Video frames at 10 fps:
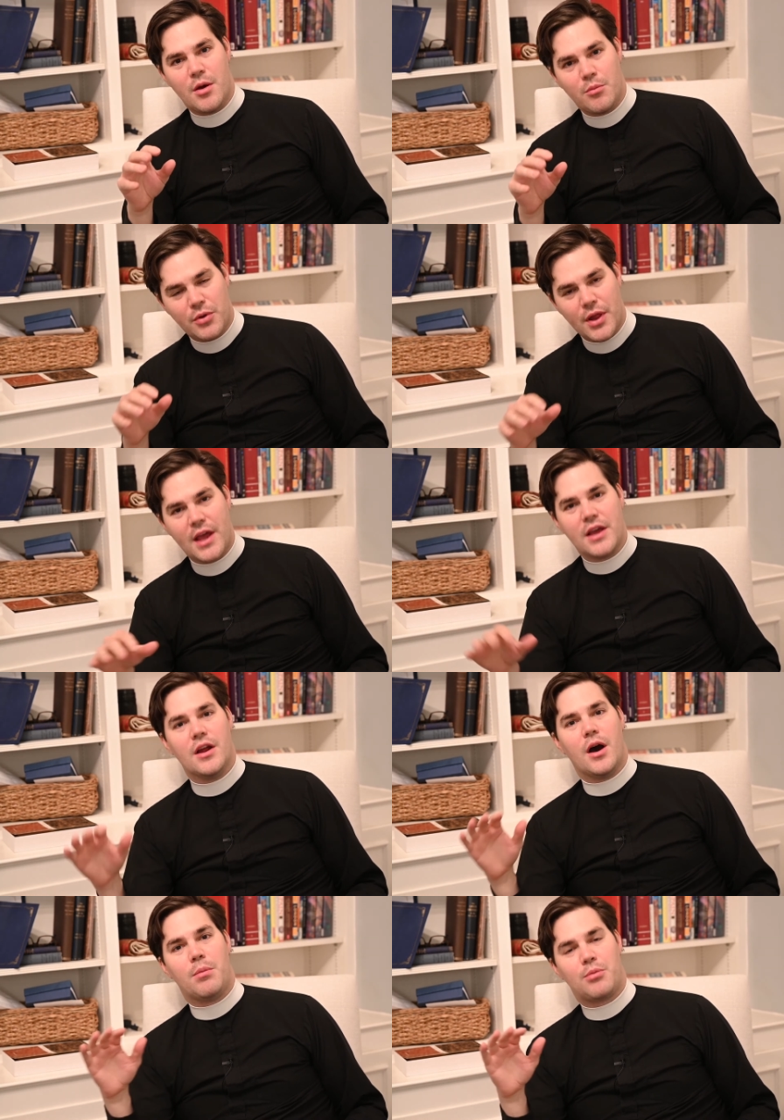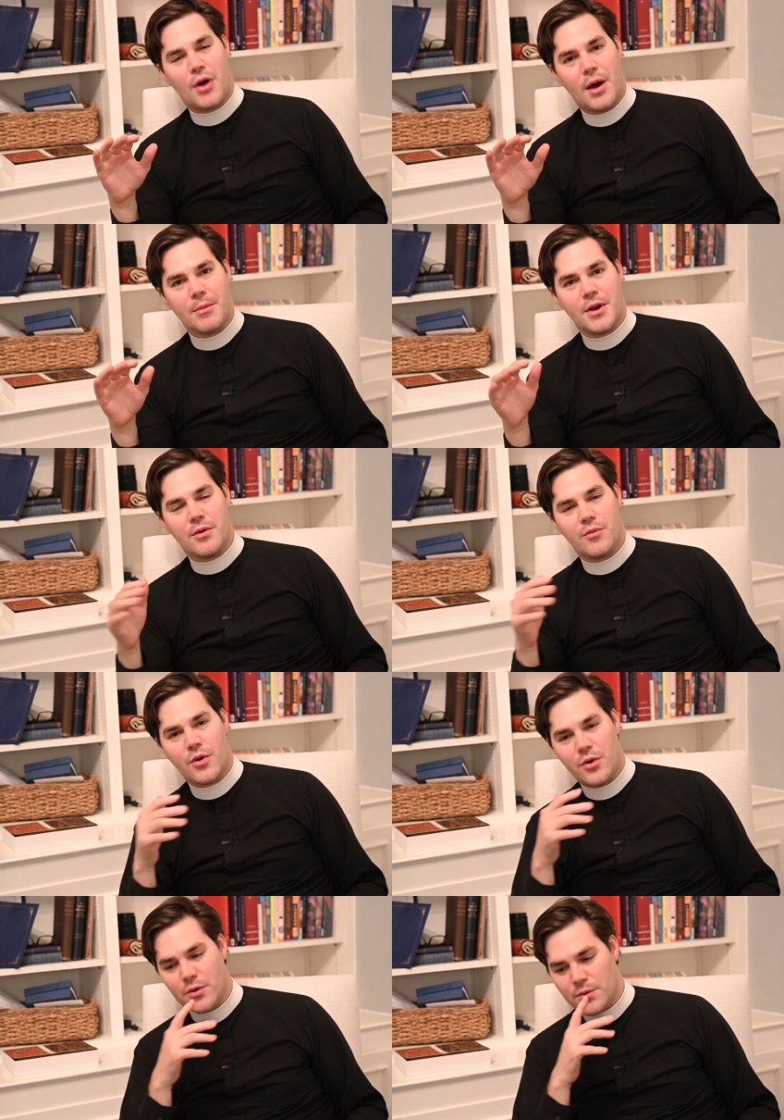playing a prominent
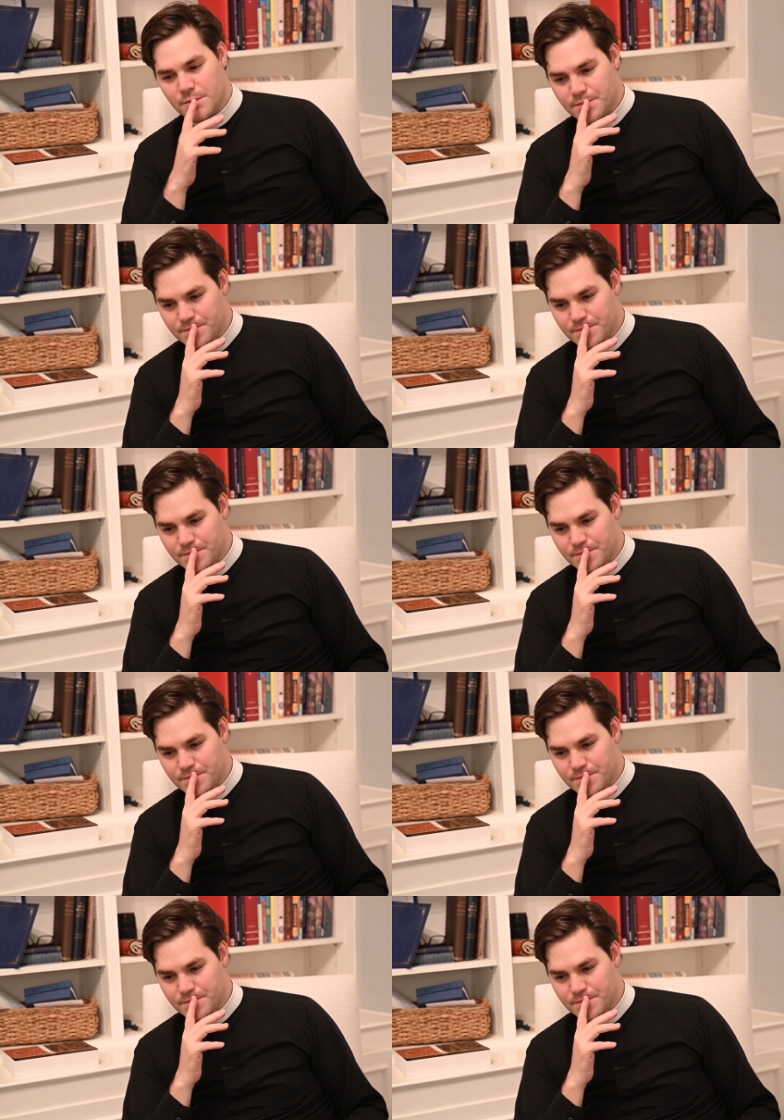role.